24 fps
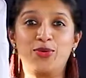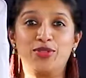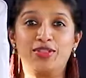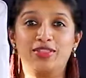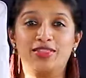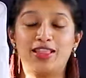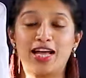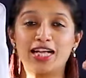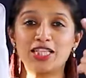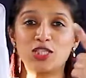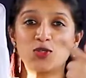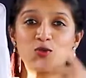
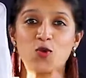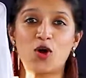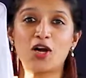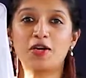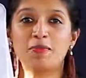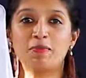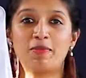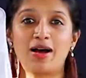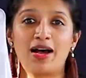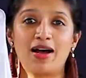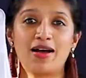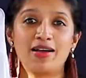that's what
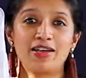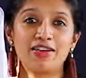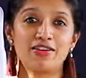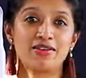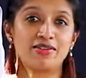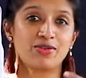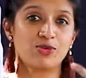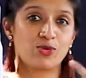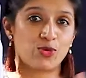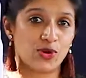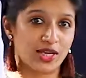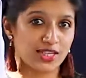my
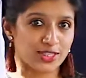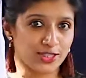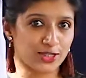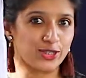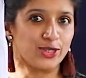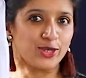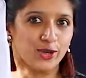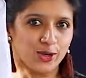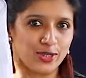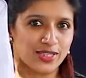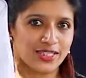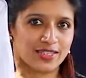dress
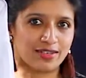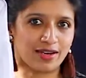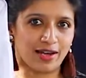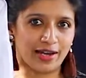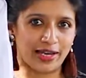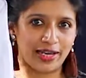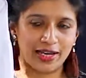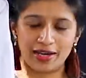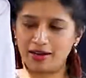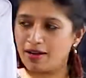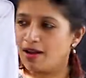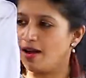looks
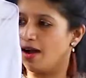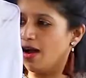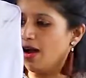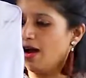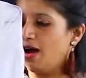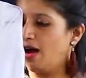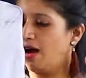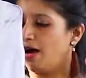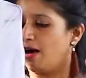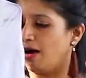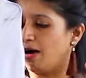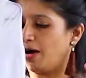like.
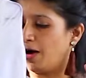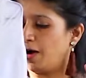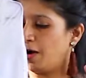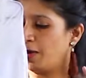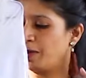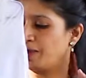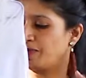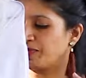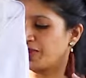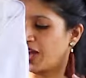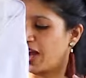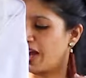
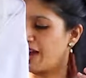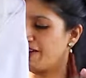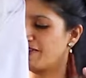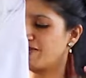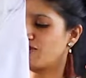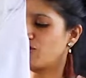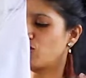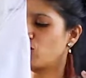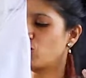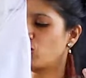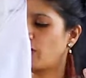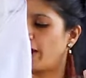I
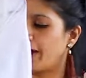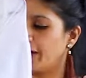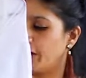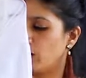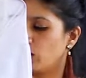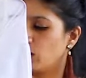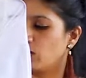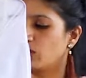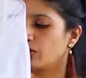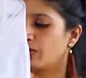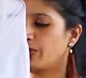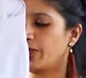have tried
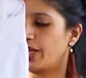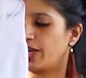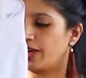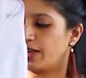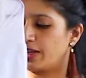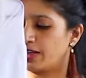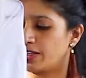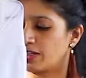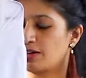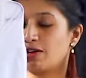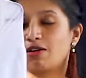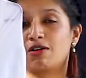to
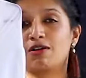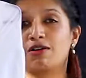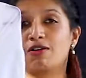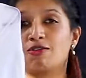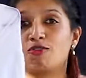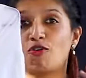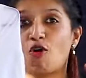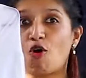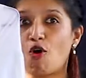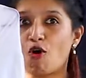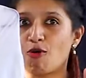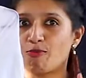create a
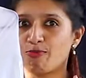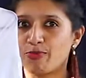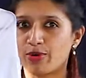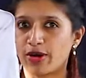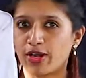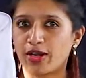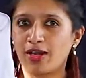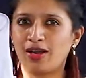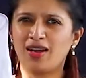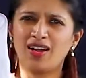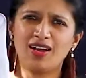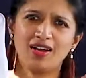
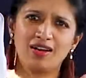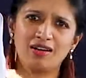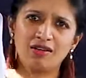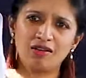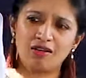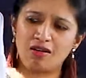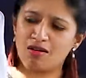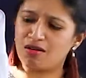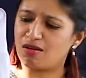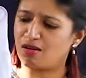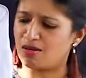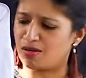ombre in
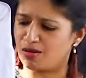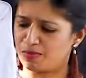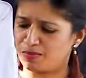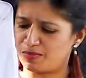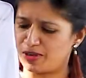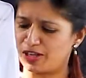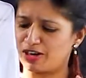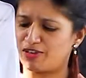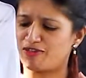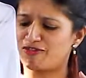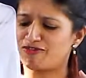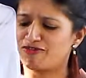
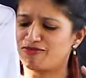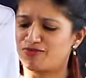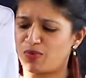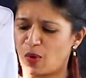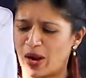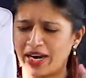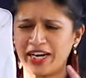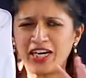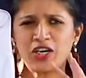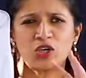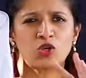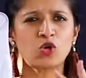a
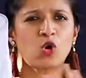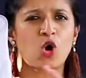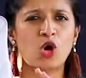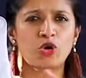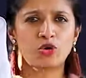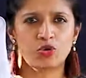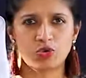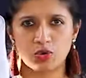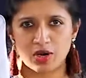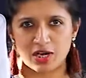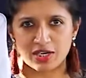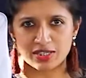wide
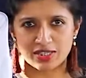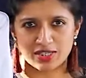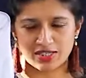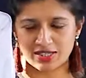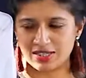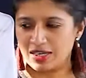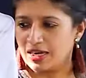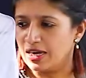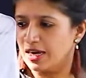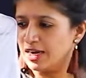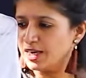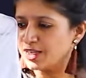
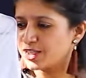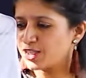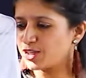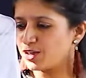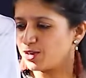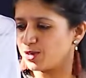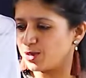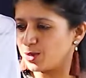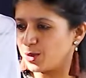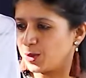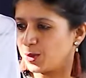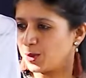contrast.
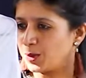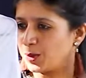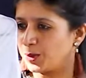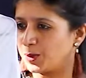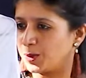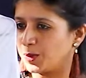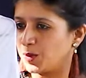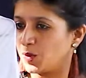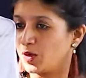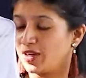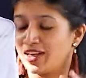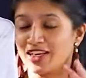
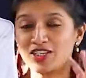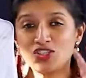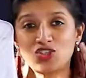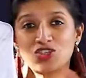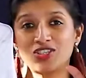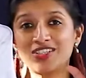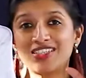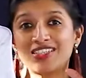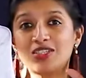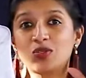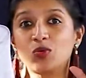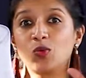So let's
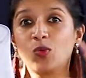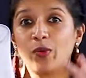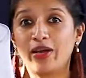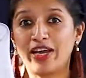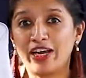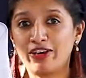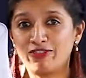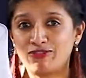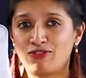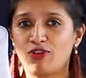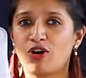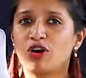just
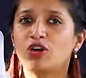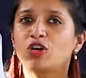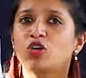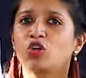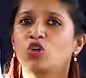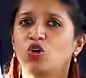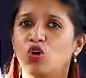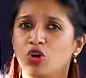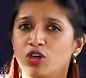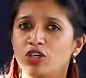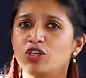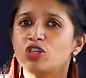wait for
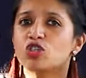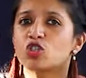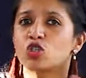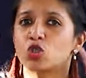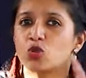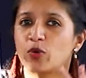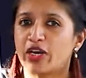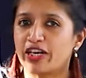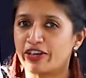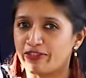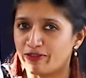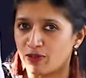good
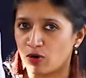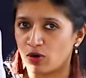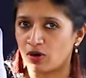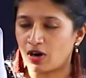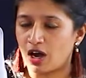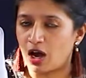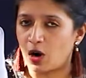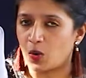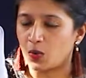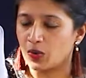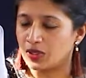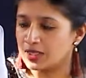24
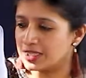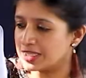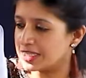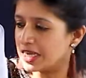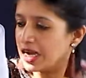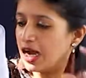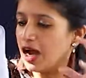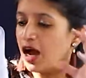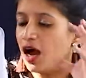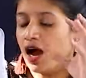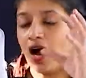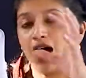hours.
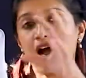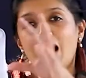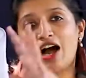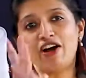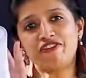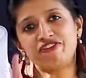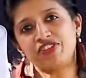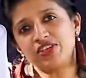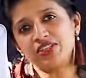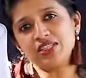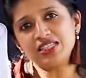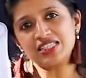
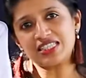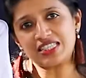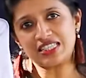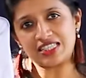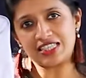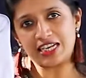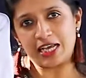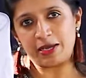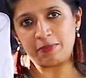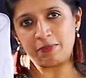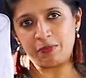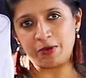After this
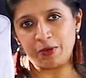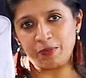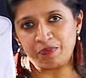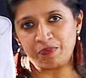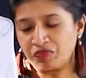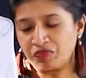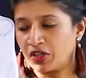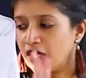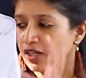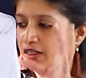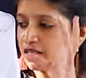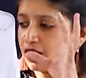step,
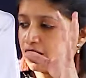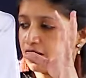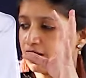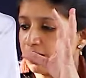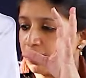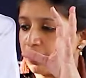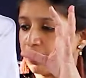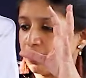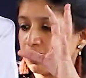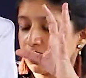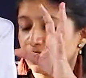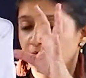
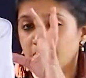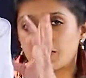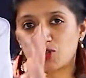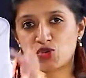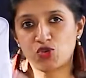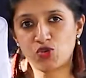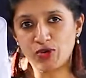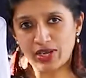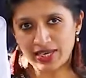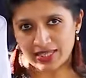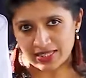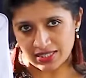the
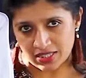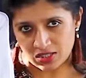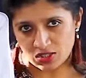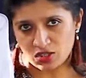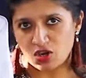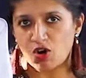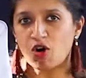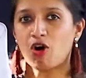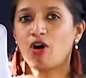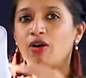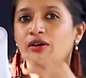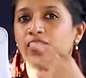
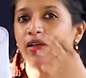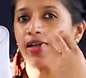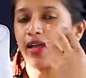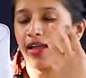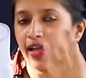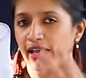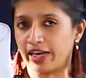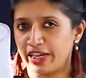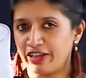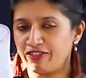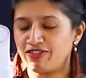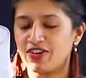dress or
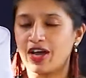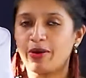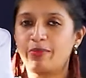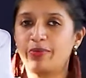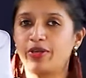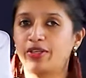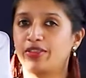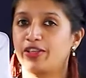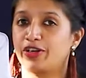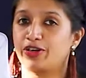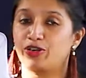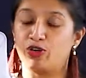any
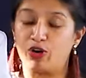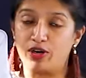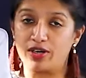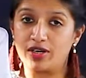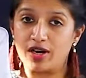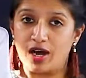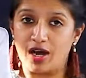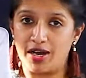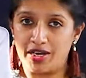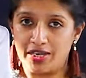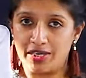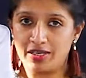fabric that you're
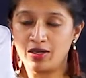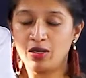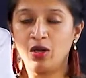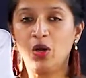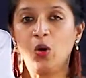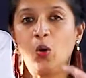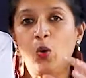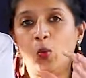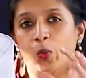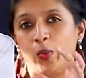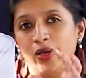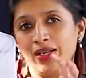dyeing
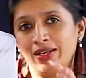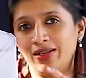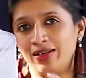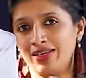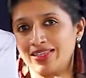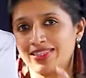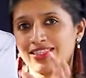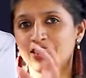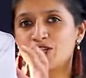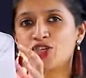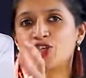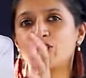will
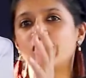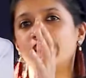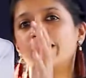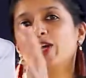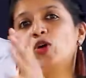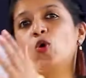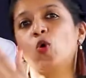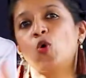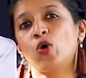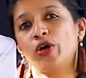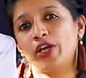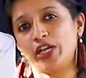essentially
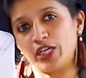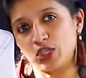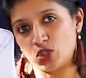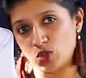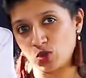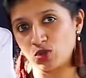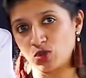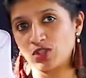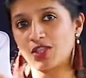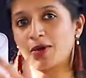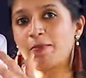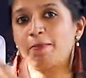go
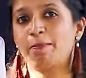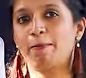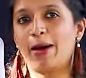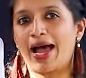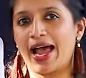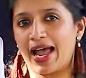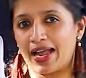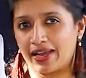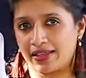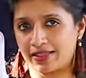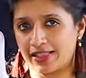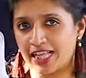into the
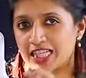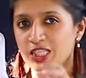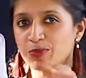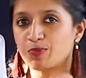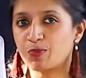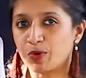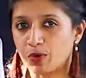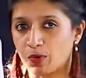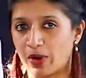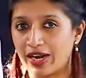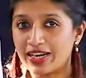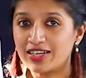bag that's
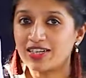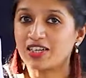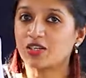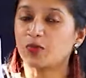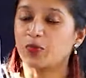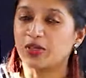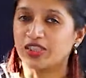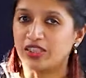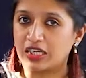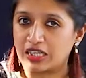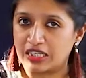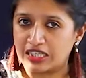provided
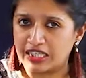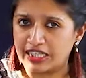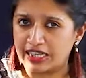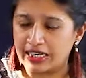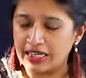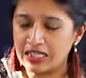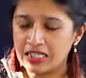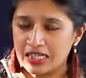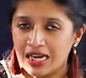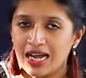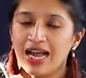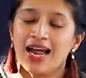with the
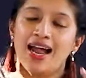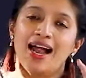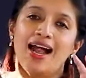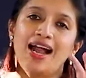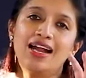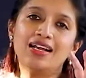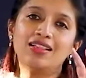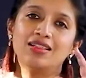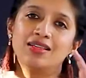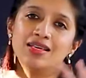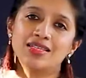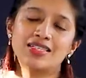kit,
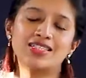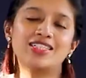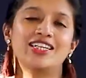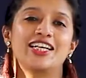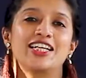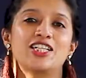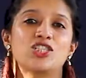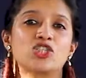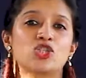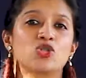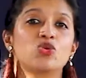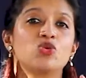and this
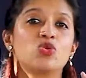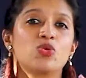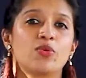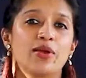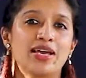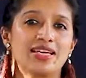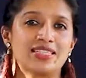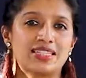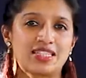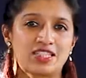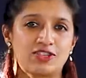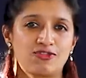needs to
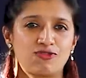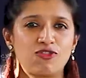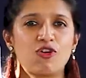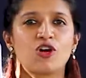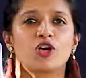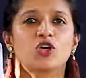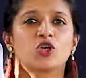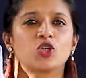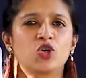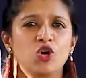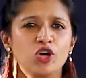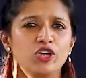rest for
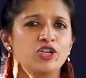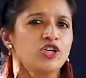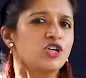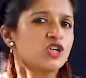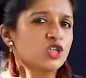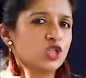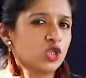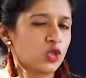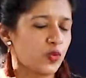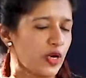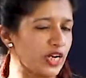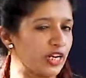good
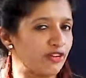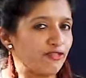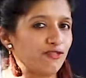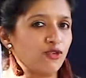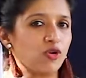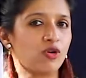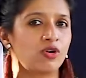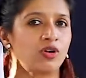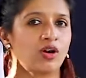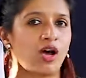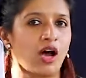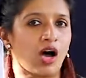
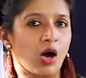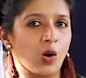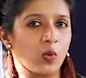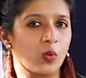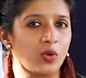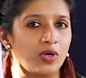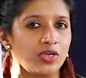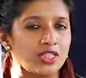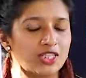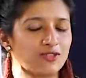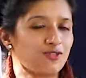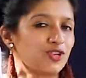24
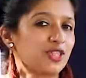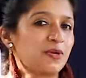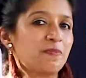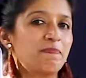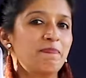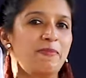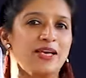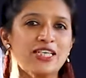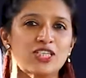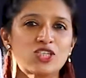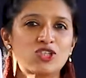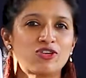hours for the
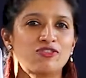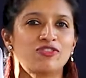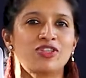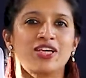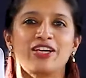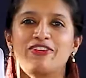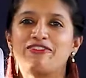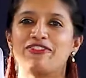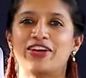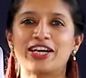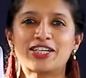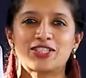best of the
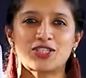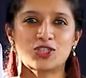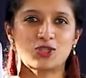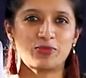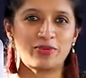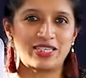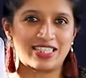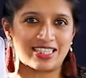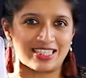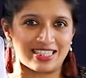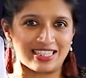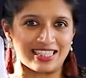effects to be
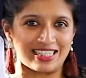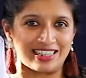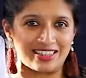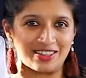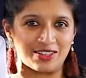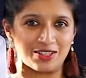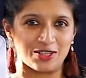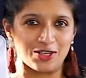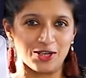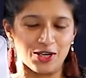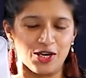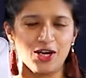seen.
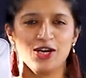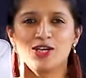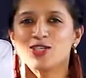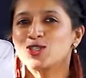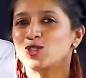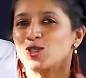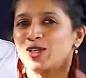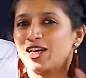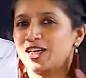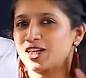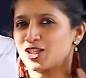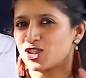
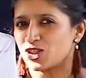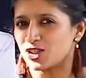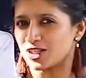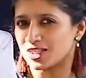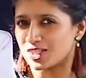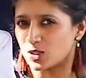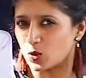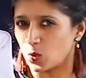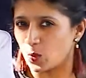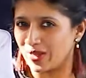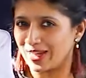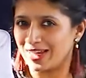So let us
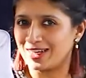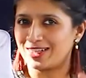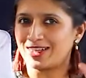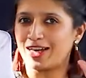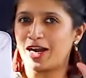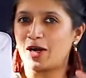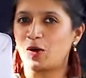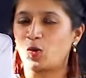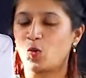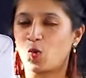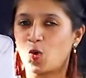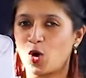just wait
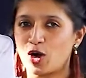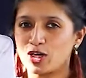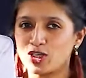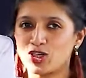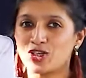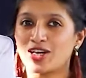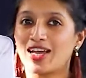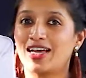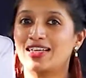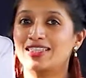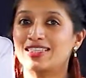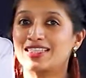and
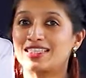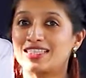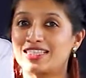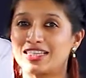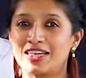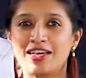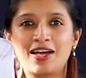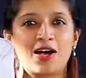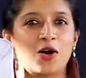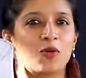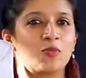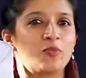watch and
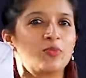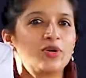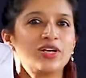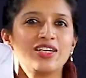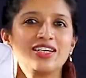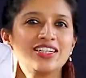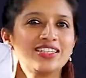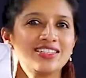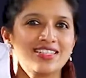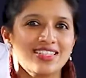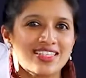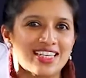see how
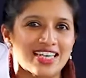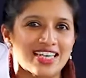brilliant this